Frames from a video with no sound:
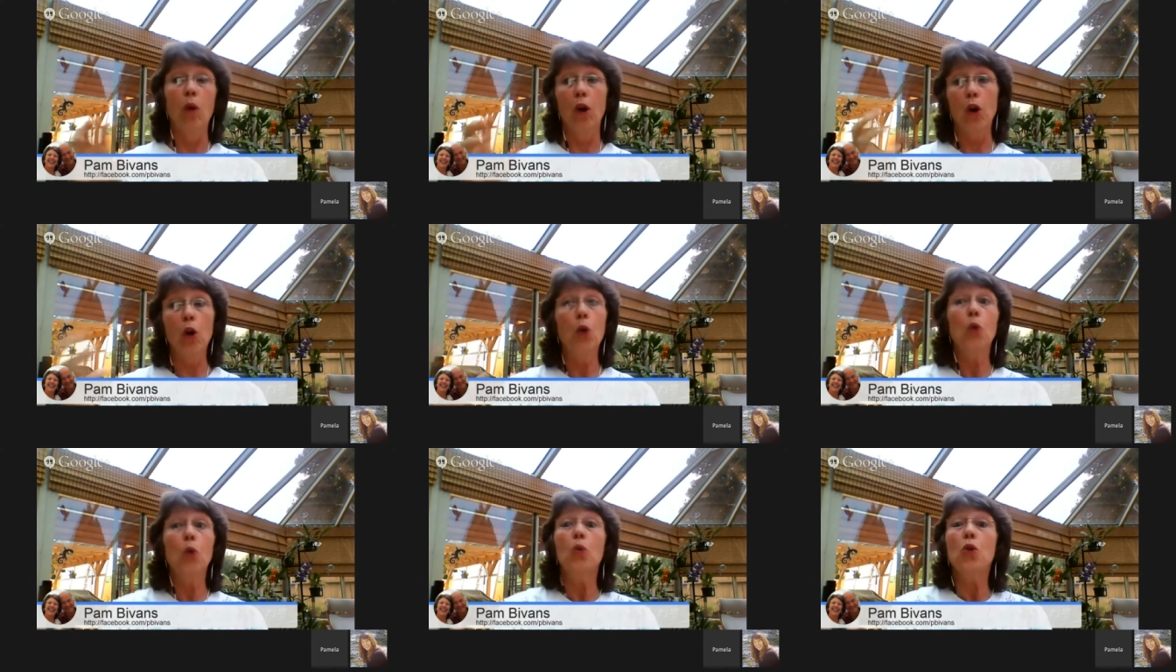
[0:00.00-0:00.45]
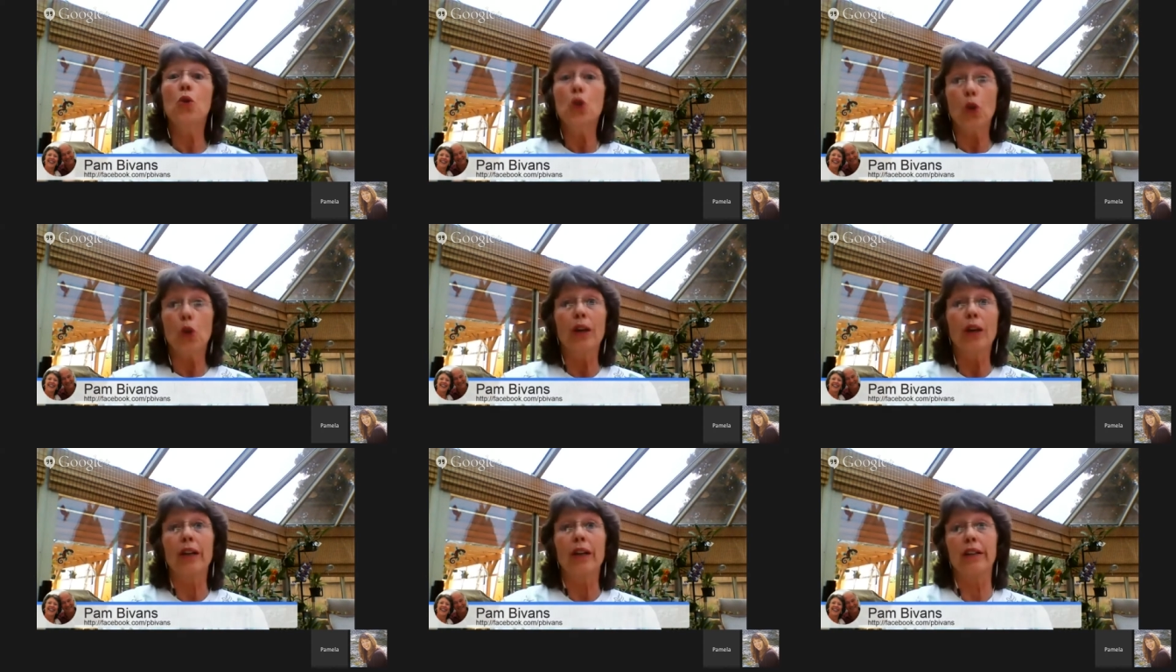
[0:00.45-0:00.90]
who
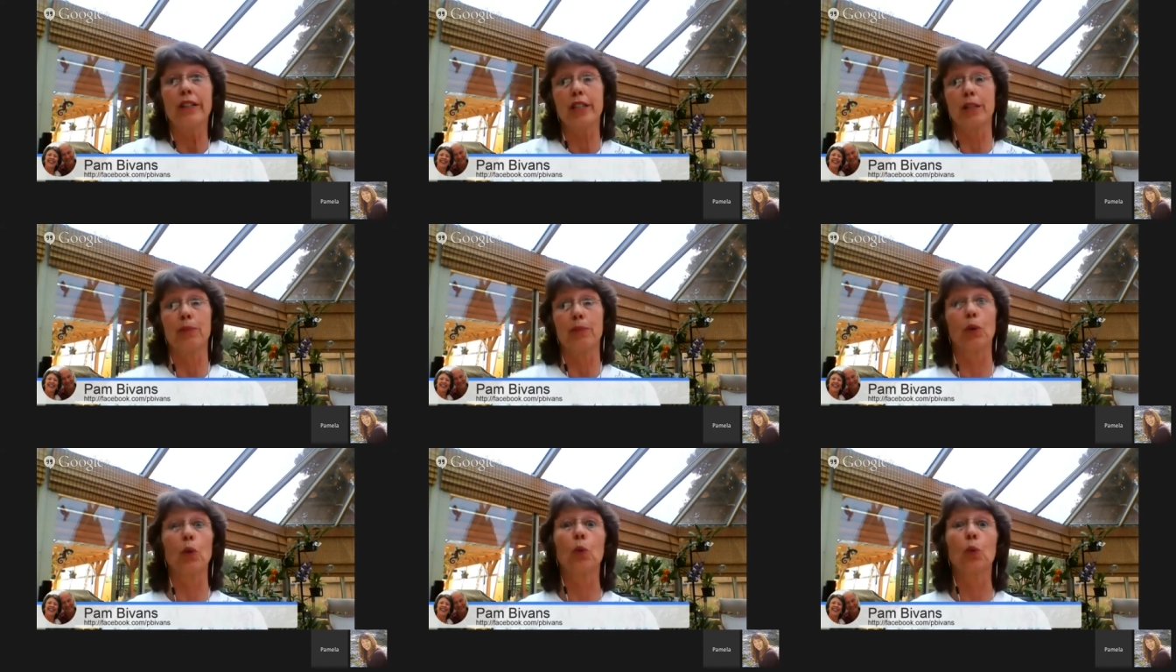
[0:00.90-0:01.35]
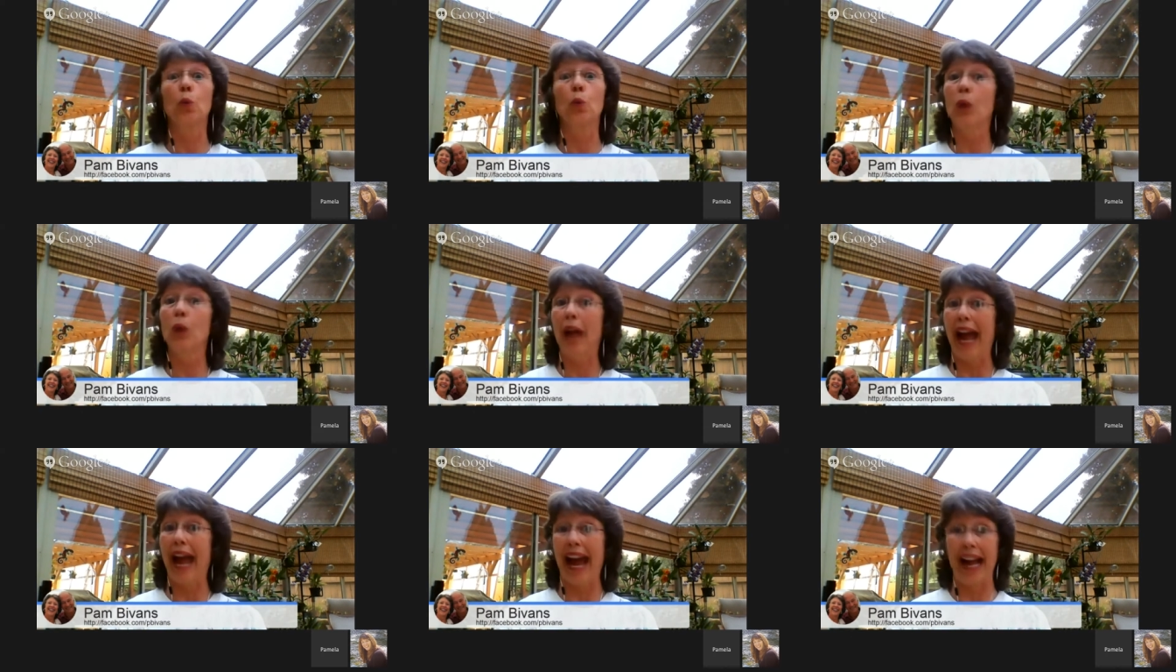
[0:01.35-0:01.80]
your
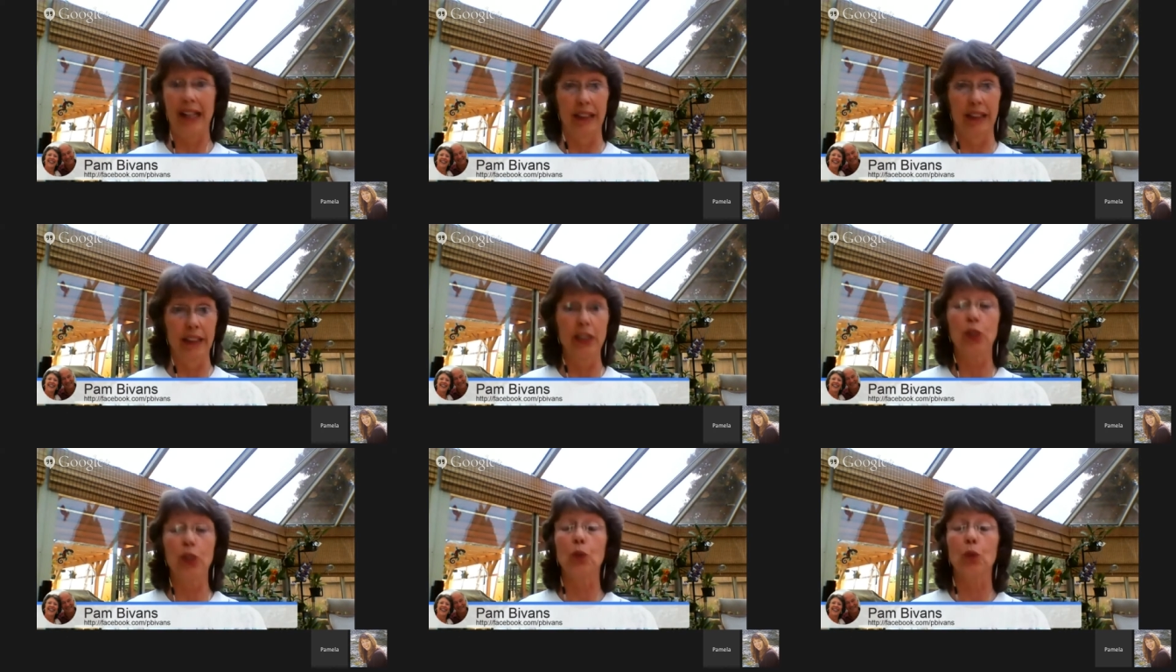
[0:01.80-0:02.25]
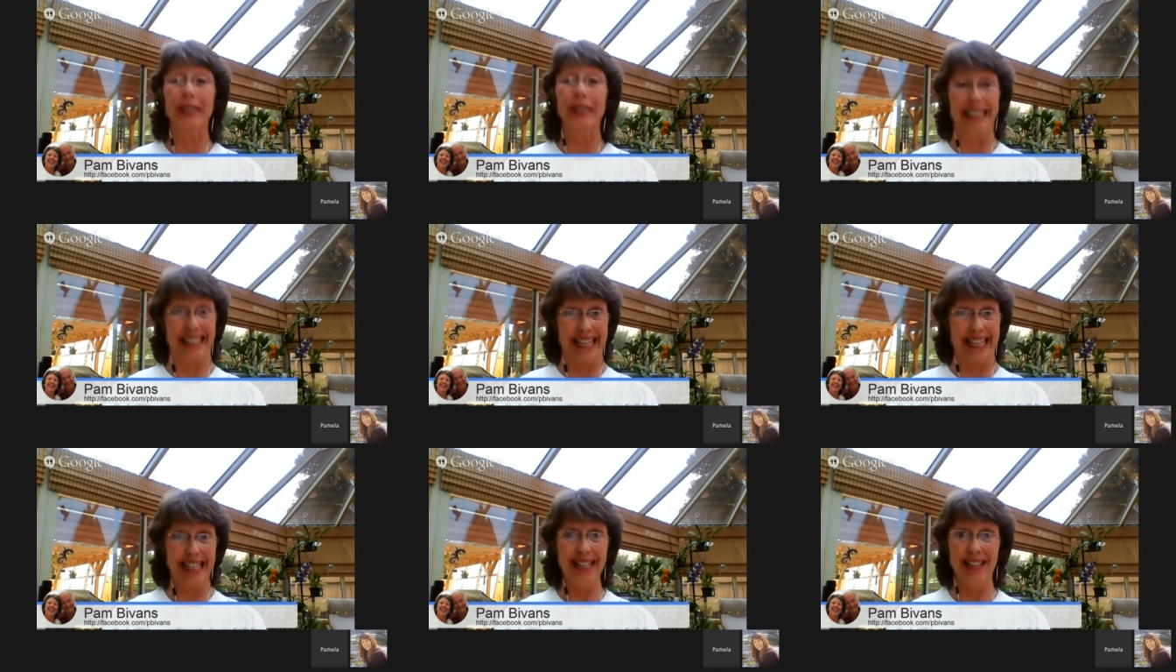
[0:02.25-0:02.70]
customer
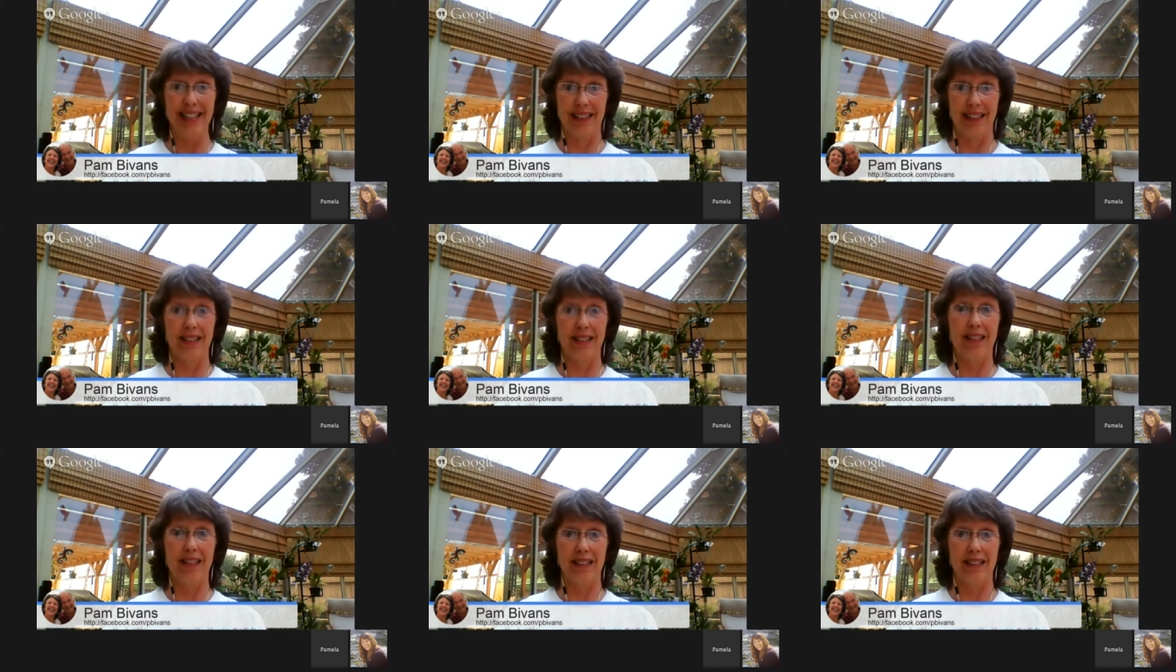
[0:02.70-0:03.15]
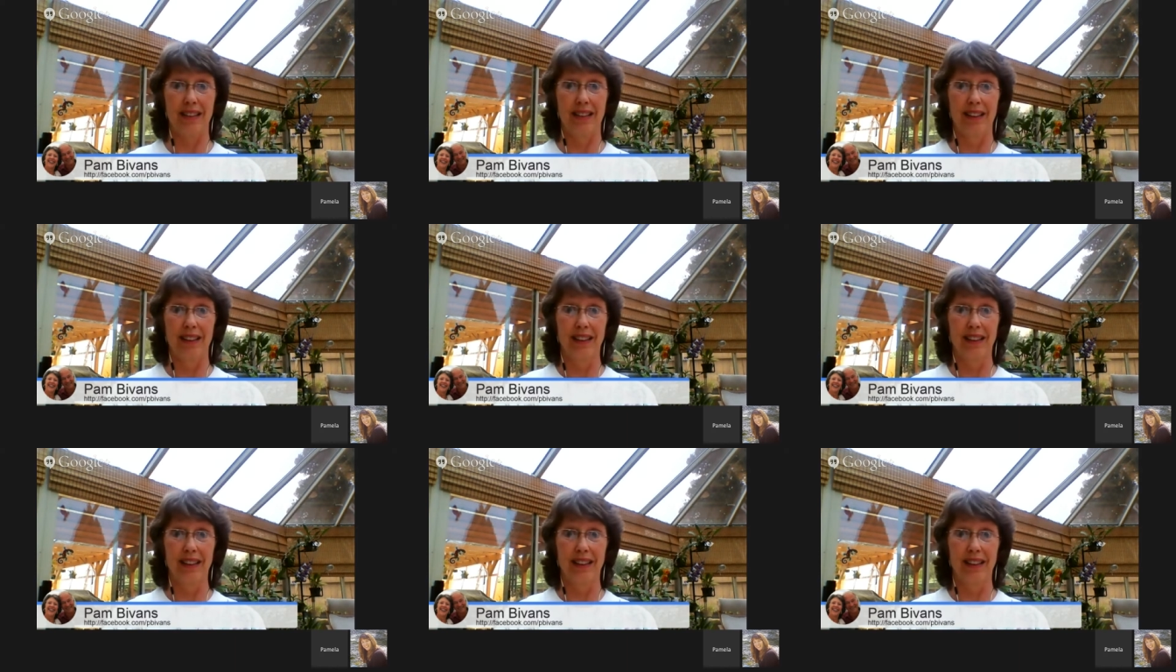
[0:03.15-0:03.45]
literally is.